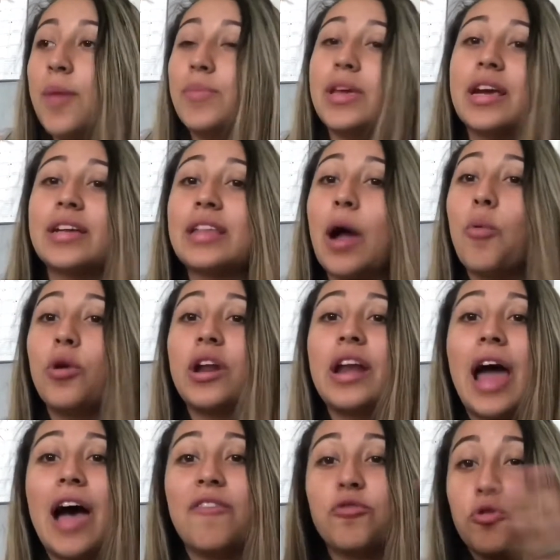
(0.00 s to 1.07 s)
because I
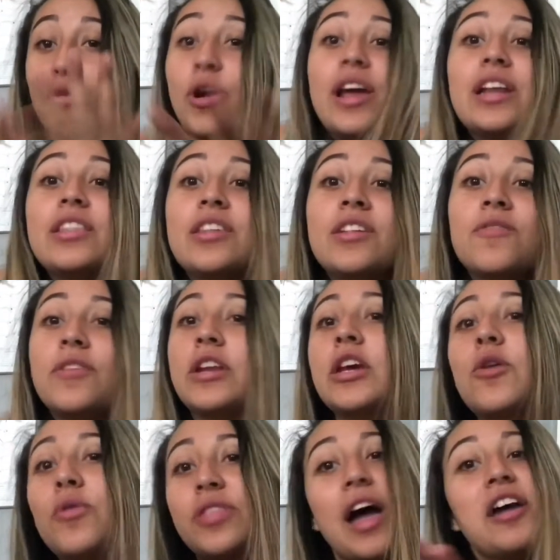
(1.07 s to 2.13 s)
wouldn't have created this
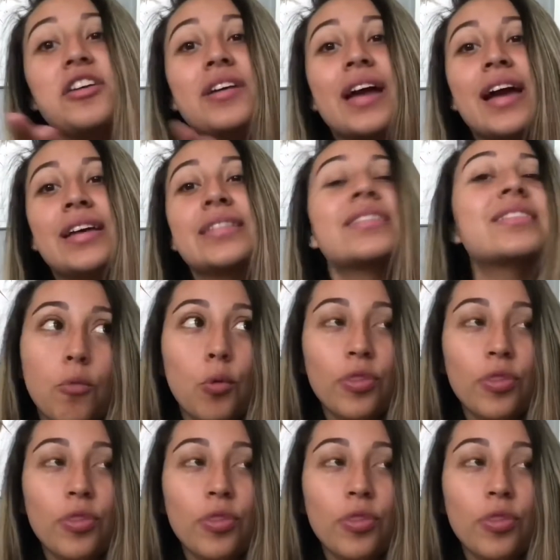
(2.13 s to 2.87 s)
video without you guys.